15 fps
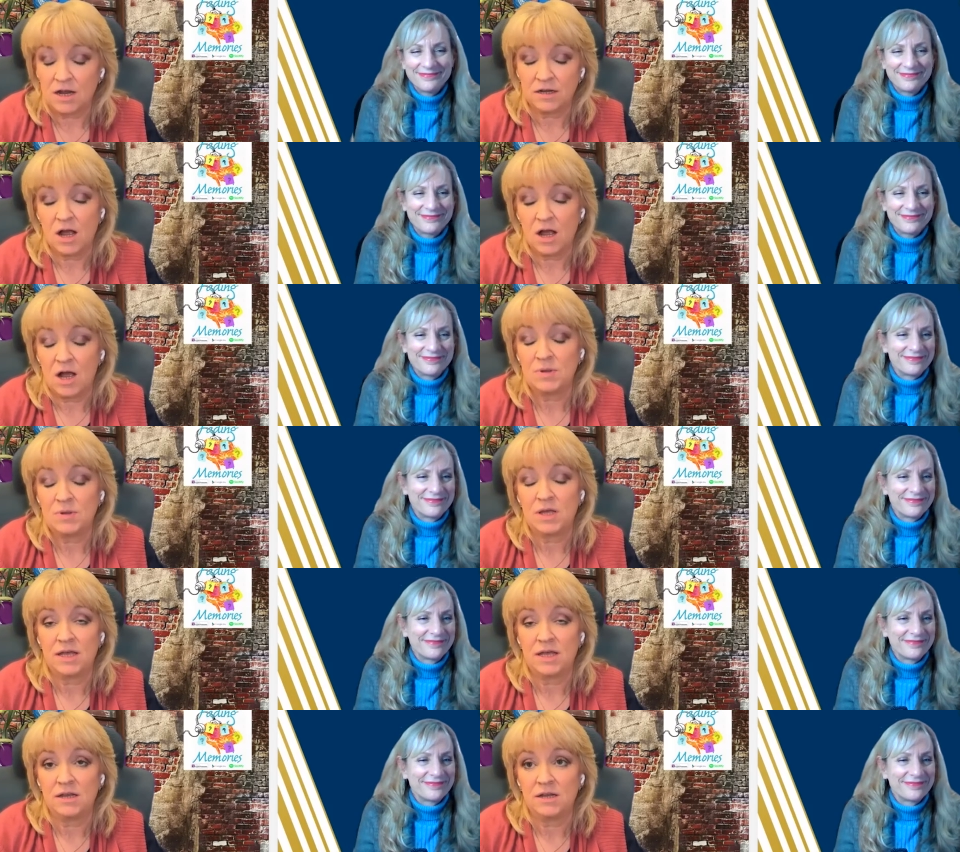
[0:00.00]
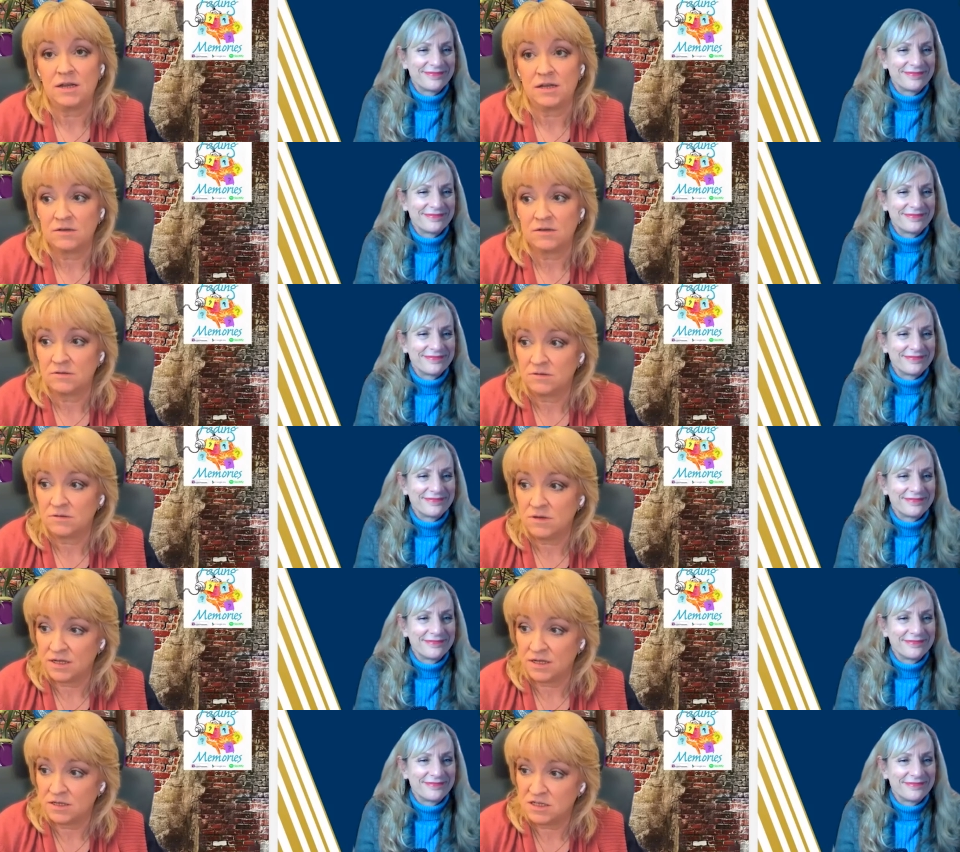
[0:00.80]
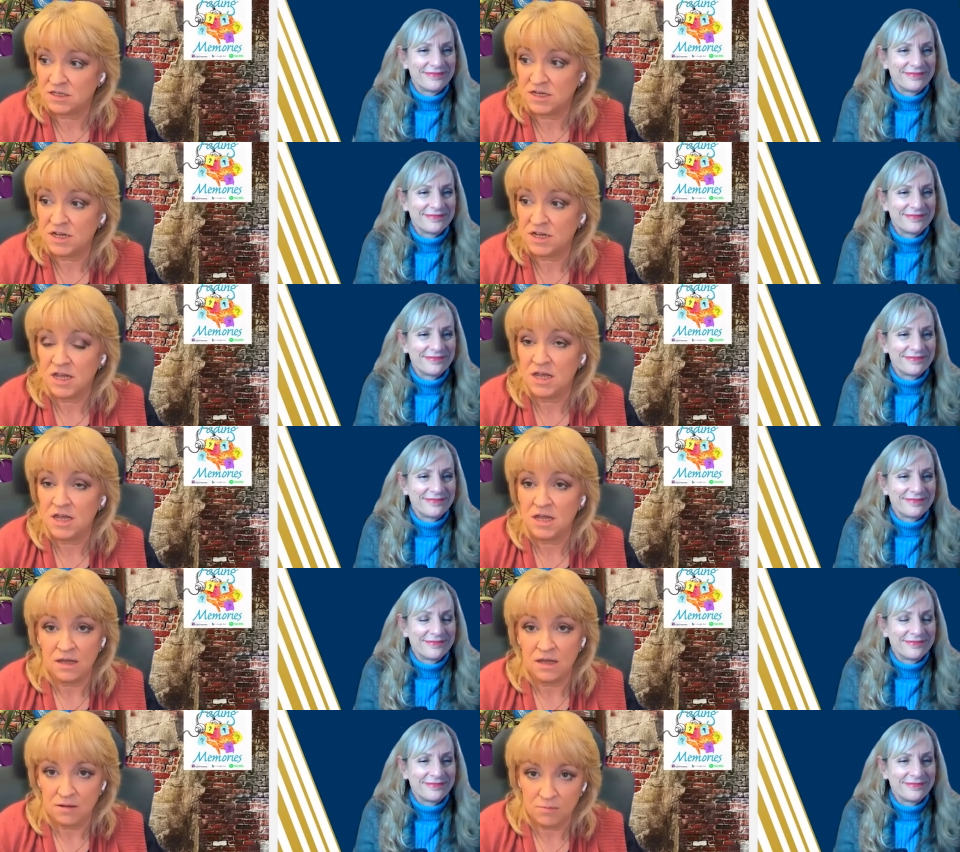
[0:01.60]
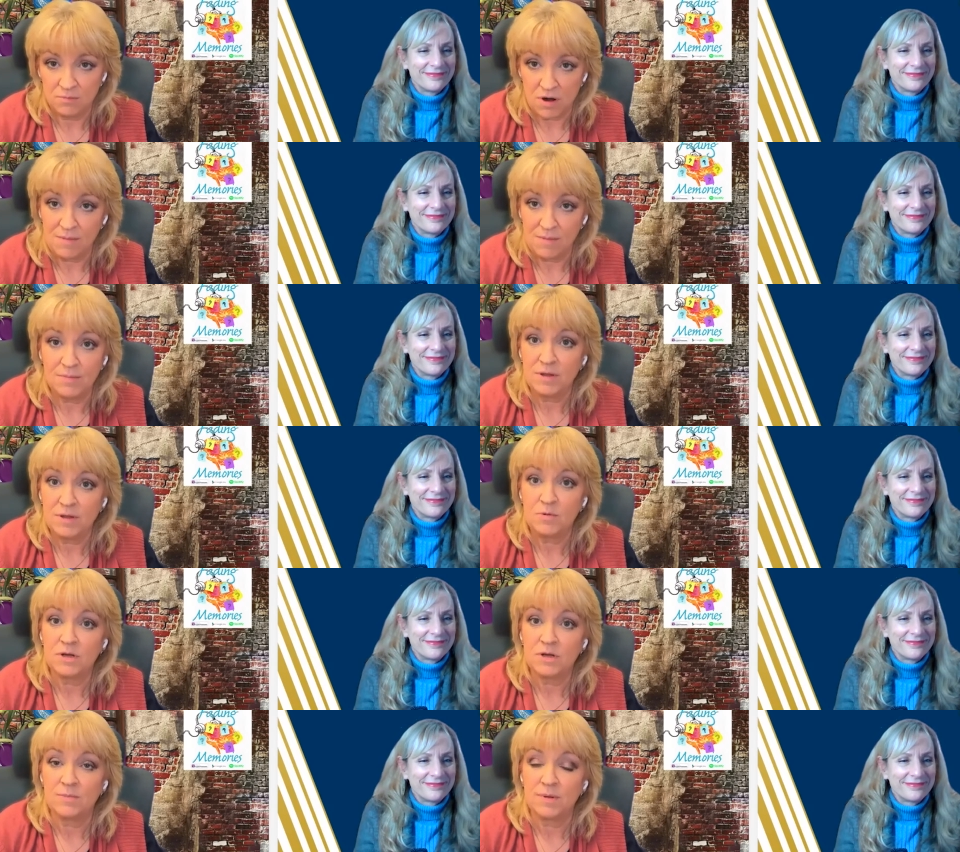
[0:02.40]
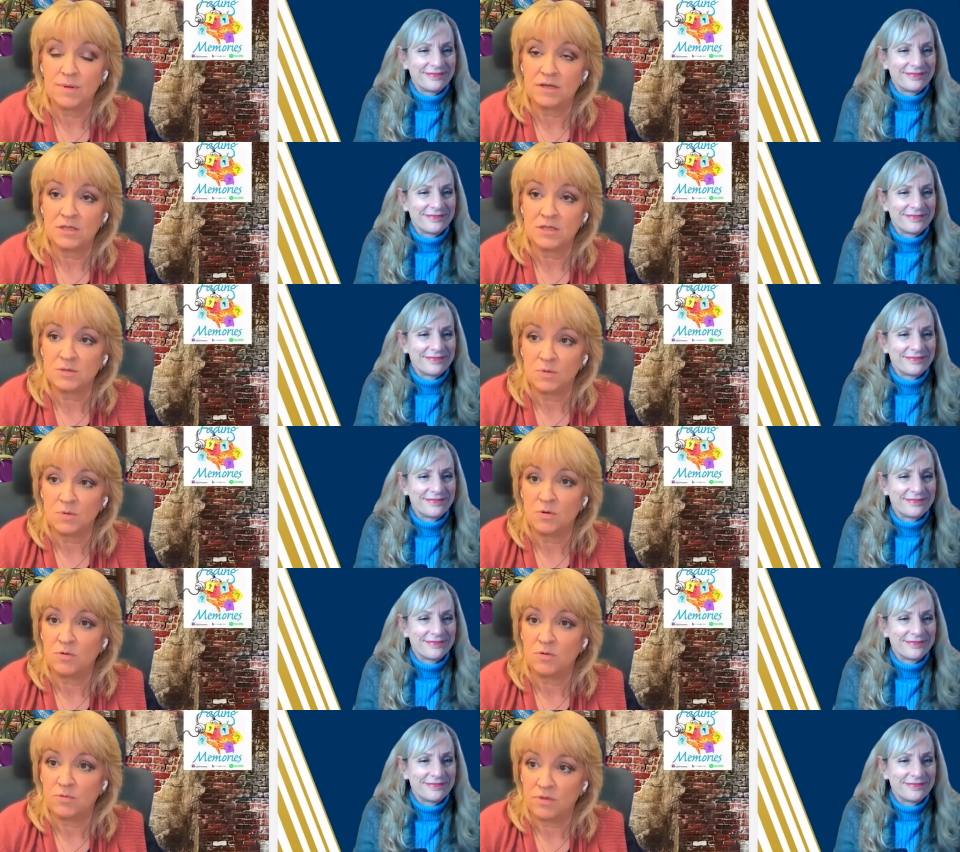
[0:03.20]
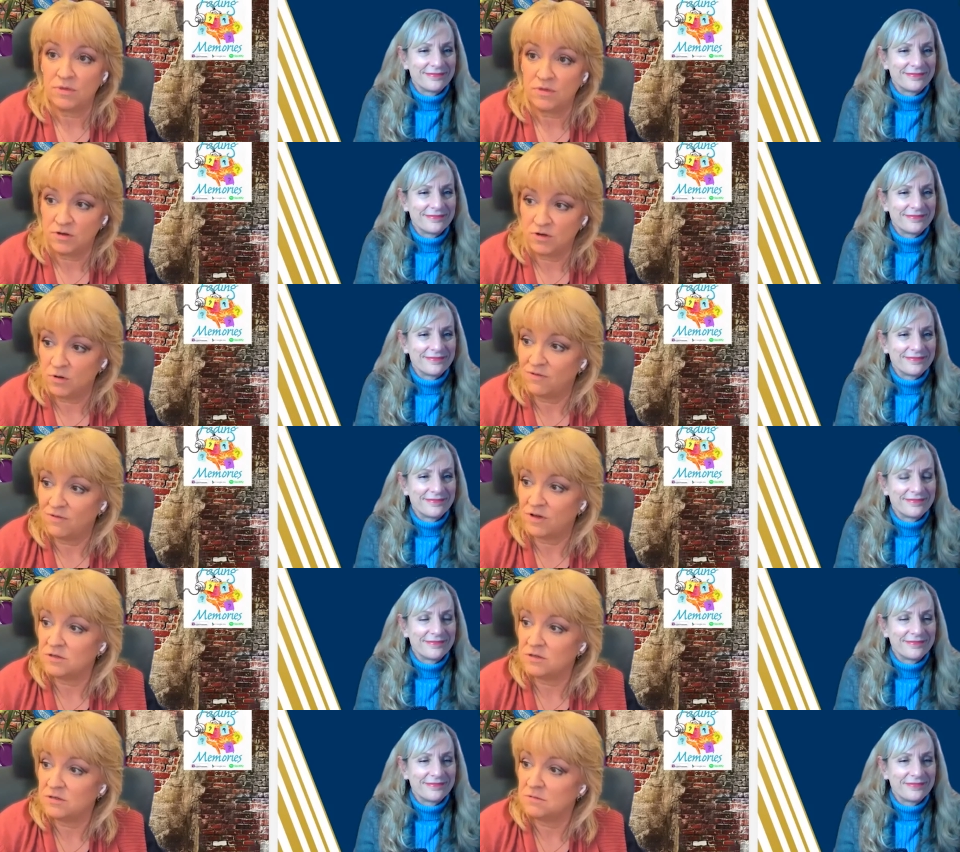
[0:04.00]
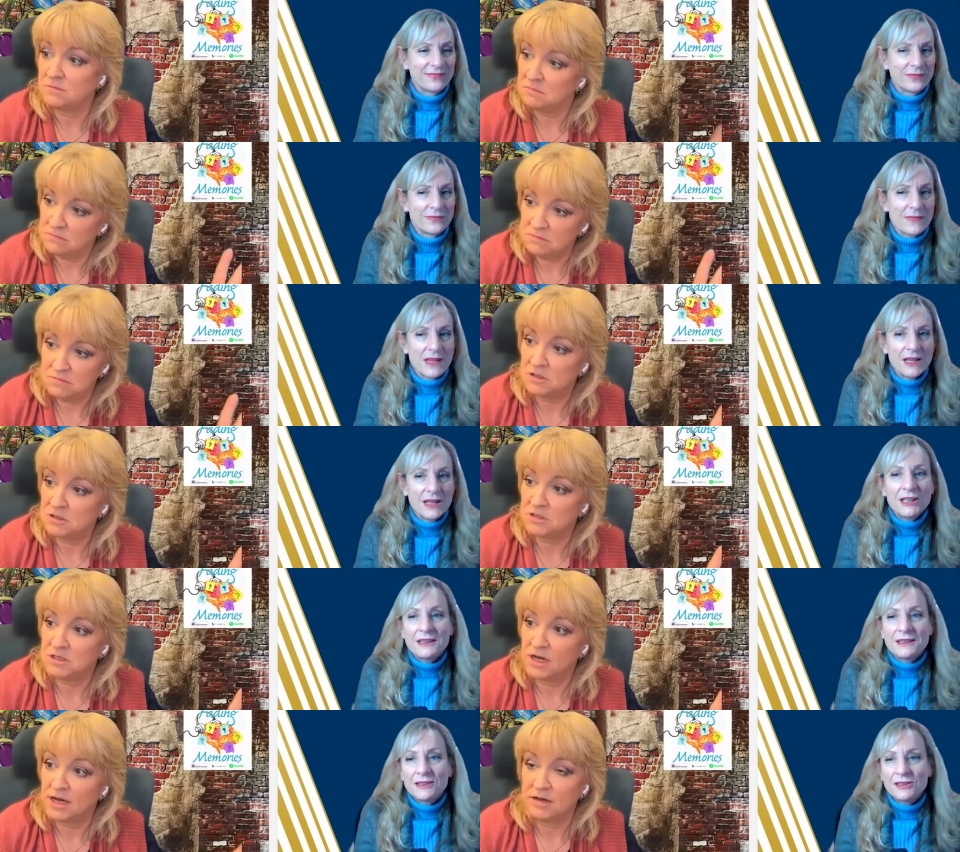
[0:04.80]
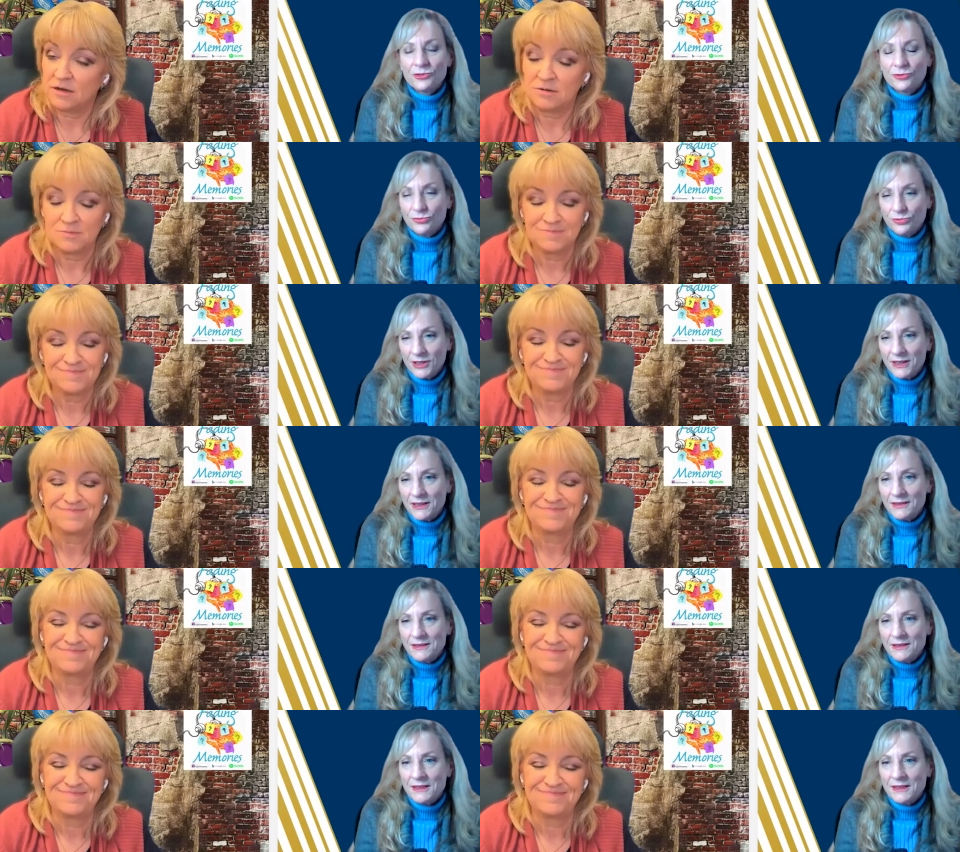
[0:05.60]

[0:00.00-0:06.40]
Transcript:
Speaker 1: gotten complicated and, and sticky, probably wouldn't have been as smooth with the two of us. Just saying.
Speaker 2: Right.